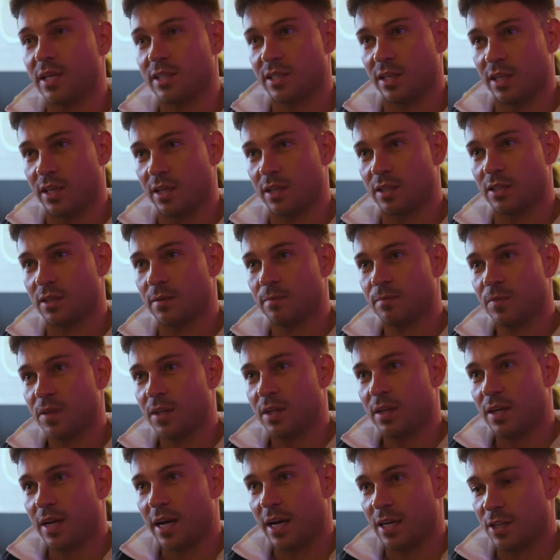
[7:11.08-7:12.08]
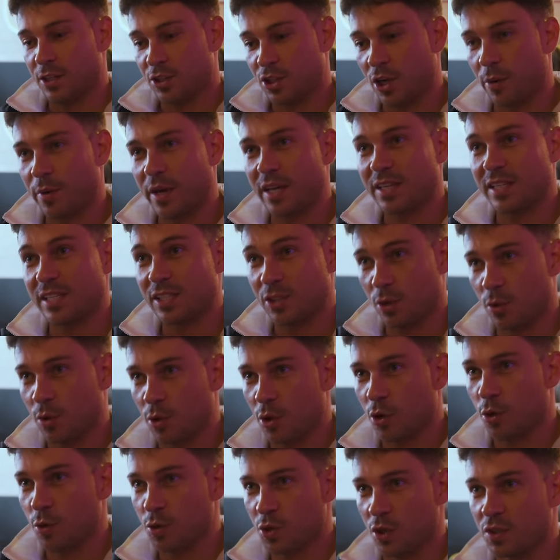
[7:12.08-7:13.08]
Essex and Joey Essex
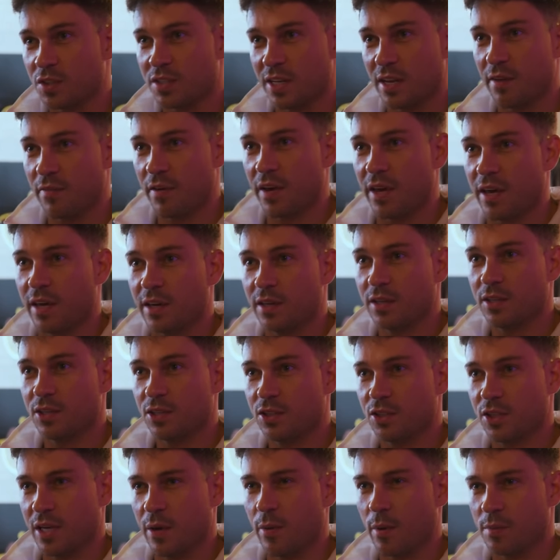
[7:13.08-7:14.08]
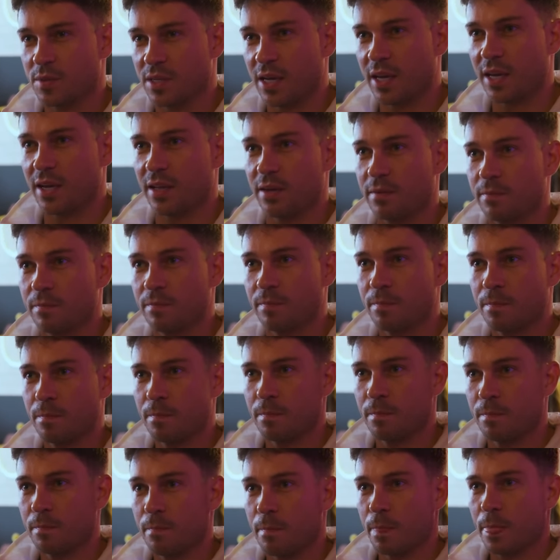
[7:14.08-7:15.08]
who's on TV. You get what I'm saying?
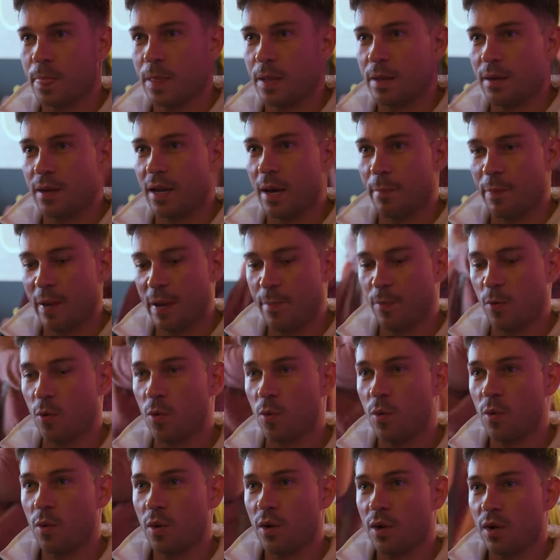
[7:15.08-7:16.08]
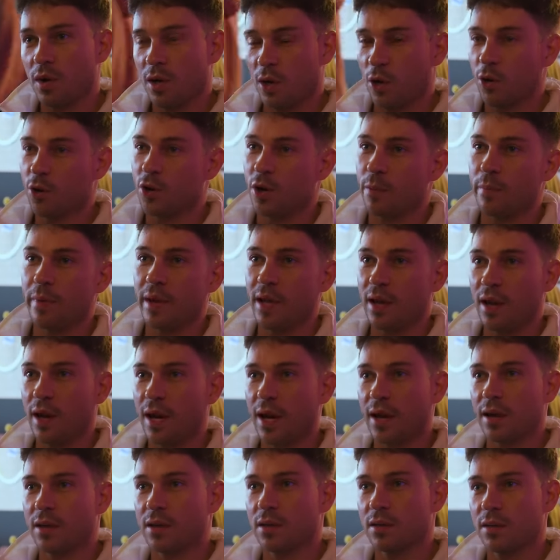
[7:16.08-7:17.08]
Like, people look at me
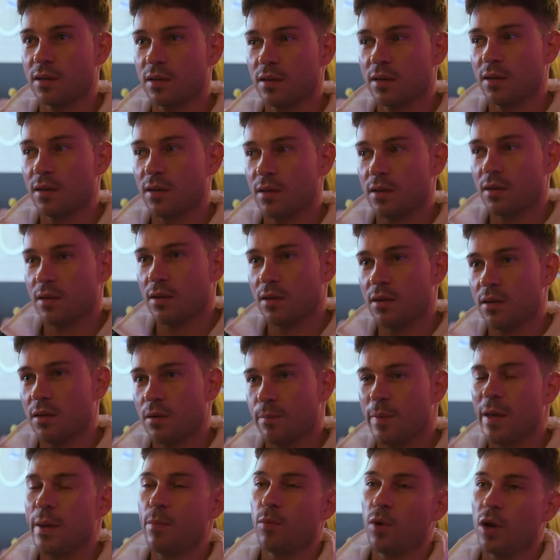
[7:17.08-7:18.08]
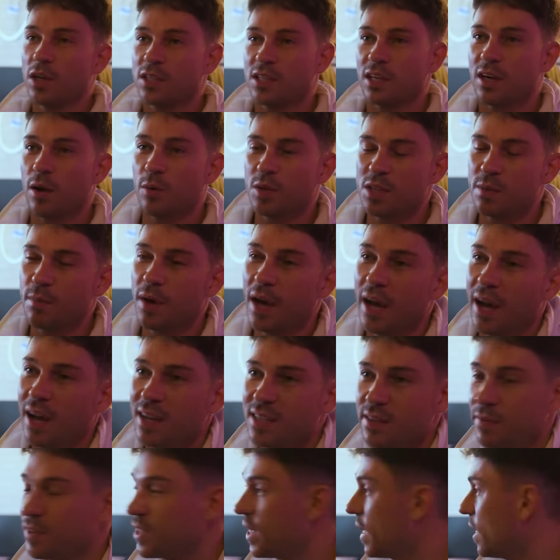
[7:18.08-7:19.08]
like people. I was in my
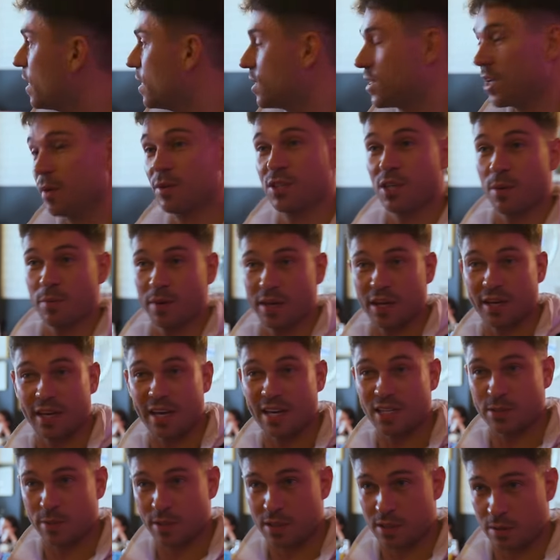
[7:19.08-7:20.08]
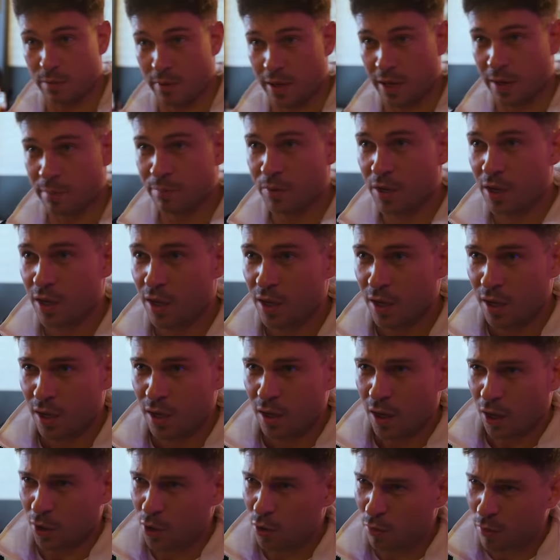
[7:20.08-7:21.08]
house the other day. Some geezer went to me.
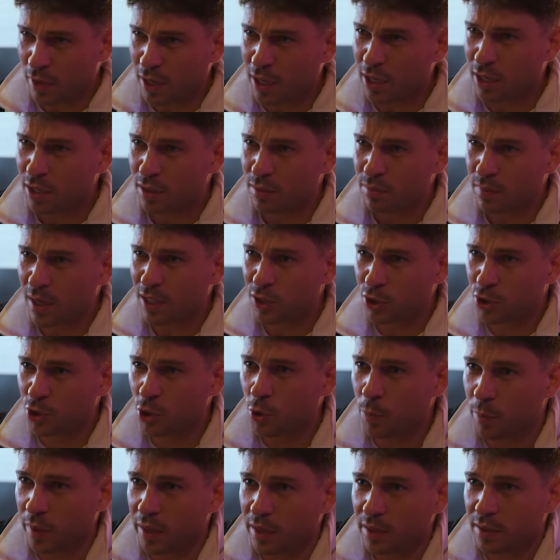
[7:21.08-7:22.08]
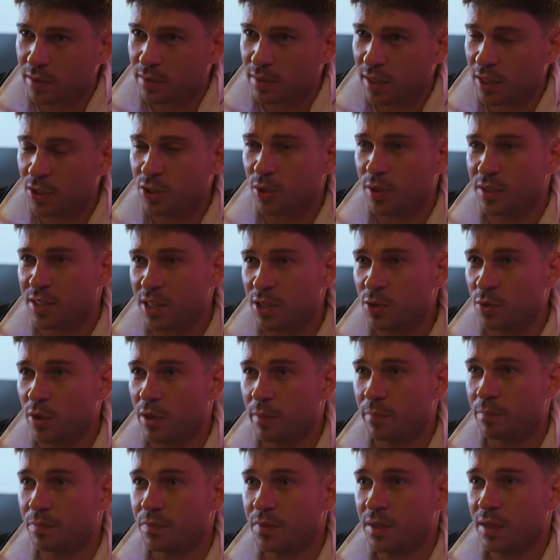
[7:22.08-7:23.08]
Are you really that stupid? And Joe said
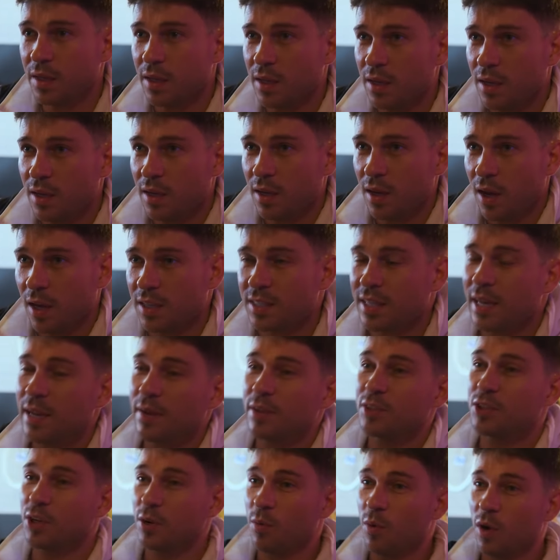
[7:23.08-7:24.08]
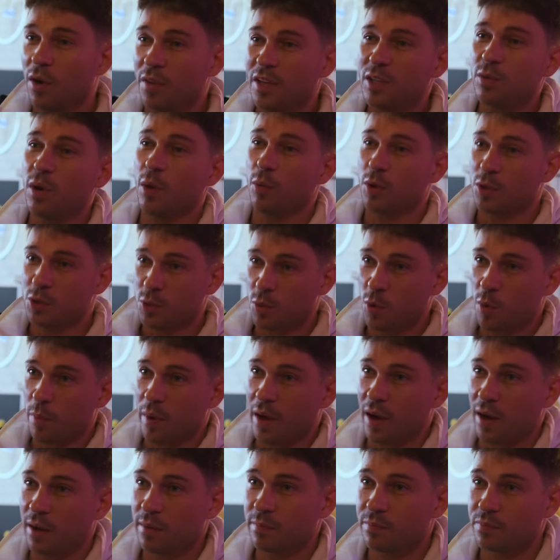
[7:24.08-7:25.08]
to him. I said, look, do you know what? This is what I want to talk
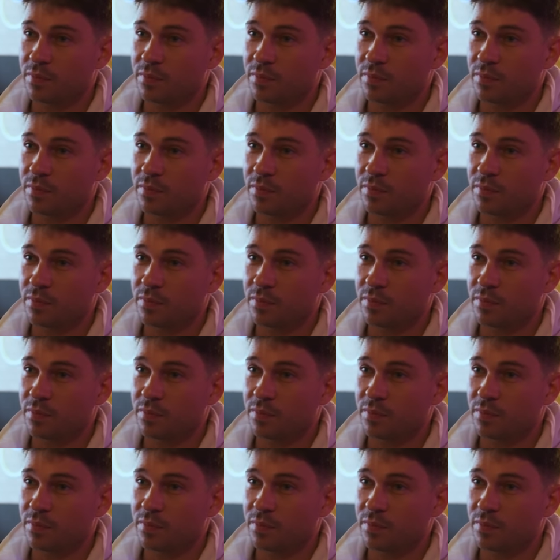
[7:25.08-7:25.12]
about.